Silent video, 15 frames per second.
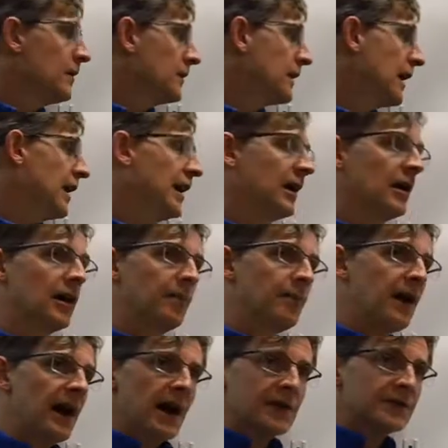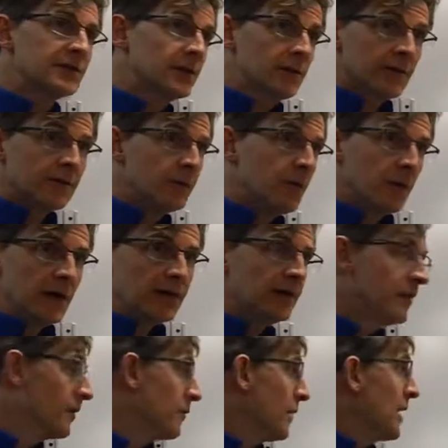getting positive
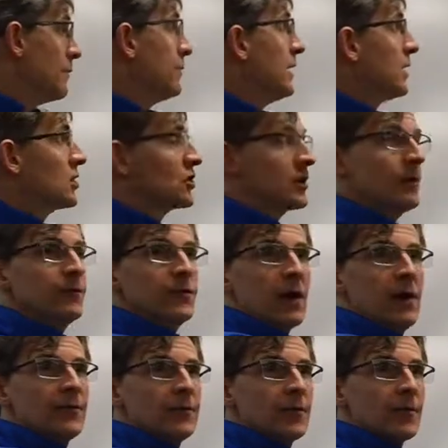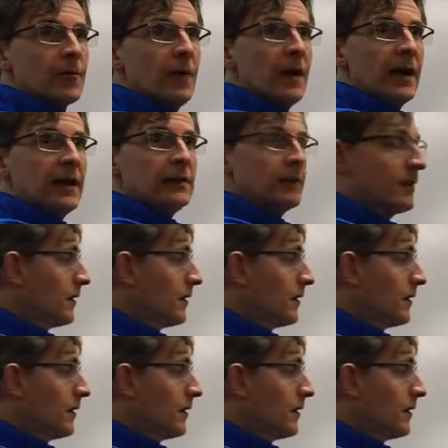momentum by being shoved off to the right,